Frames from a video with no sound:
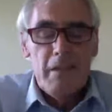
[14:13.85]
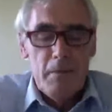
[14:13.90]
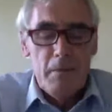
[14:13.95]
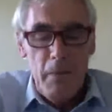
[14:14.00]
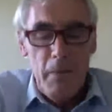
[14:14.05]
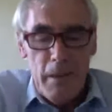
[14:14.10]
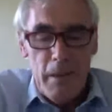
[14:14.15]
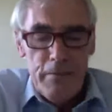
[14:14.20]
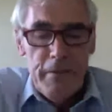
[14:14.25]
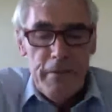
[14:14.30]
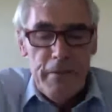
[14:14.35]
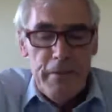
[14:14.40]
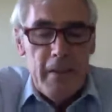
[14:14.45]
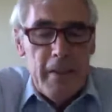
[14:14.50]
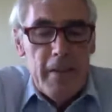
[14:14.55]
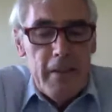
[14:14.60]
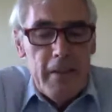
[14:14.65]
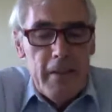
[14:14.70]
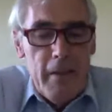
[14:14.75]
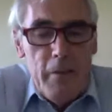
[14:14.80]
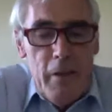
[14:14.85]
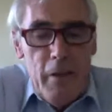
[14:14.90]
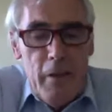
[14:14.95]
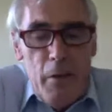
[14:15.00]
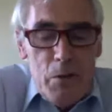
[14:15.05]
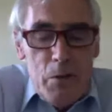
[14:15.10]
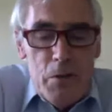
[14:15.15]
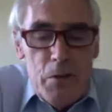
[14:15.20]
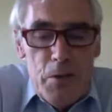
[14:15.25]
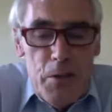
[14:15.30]
feeling, I was a
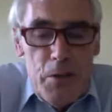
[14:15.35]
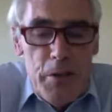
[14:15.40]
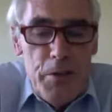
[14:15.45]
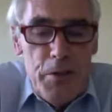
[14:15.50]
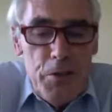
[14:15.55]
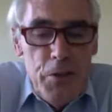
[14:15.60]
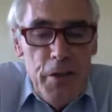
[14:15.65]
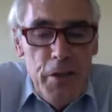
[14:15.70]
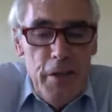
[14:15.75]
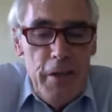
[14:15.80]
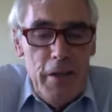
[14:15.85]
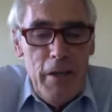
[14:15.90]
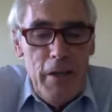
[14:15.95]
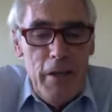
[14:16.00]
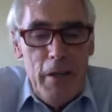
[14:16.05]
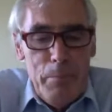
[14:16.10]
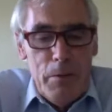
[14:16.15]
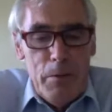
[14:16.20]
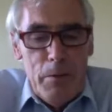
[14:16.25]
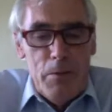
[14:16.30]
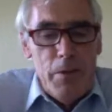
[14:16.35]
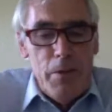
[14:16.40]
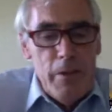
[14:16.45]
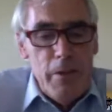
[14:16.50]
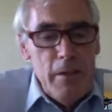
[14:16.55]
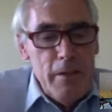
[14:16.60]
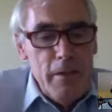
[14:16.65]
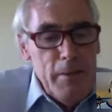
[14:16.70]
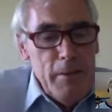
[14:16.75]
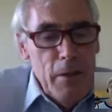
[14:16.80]
teacher up
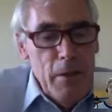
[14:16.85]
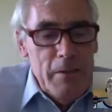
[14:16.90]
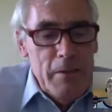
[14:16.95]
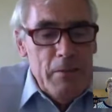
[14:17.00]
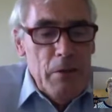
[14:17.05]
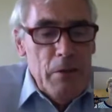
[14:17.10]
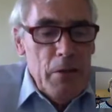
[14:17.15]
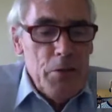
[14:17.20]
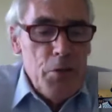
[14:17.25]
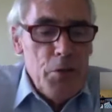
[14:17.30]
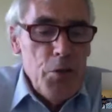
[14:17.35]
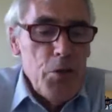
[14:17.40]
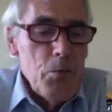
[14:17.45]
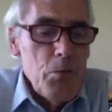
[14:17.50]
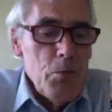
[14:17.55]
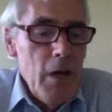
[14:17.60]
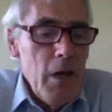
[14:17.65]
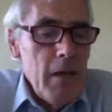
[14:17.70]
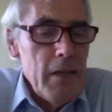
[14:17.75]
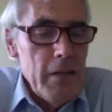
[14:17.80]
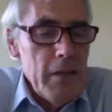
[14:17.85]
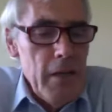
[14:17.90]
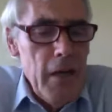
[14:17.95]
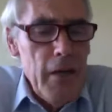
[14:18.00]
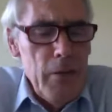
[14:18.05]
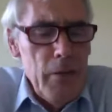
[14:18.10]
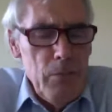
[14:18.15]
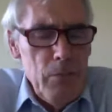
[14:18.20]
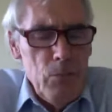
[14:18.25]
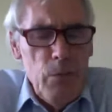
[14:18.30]
until a short while ago,
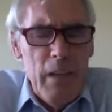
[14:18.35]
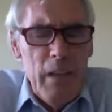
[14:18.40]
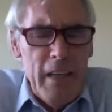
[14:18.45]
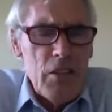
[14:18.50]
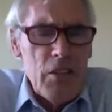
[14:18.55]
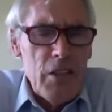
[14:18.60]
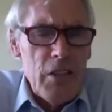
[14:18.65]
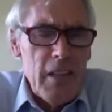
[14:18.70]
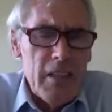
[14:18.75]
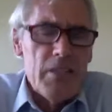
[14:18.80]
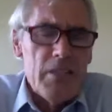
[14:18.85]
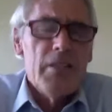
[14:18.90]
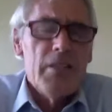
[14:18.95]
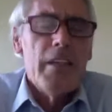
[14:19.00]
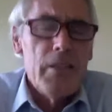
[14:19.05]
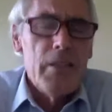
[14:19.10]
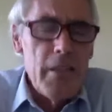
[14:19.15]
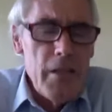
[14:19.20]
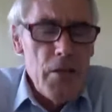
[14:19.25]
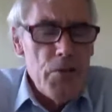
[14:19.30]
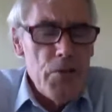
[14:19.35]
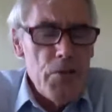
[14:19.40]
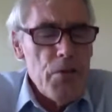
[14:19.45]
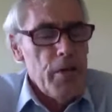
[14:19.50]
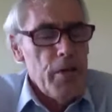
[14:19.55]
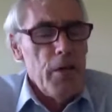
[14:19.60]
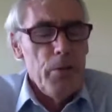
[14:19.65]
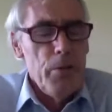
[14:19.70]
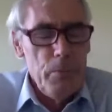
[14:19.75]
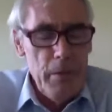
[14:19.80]
well, actually 10 years
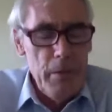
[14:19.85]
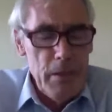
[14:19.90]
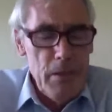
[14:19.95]
ago, but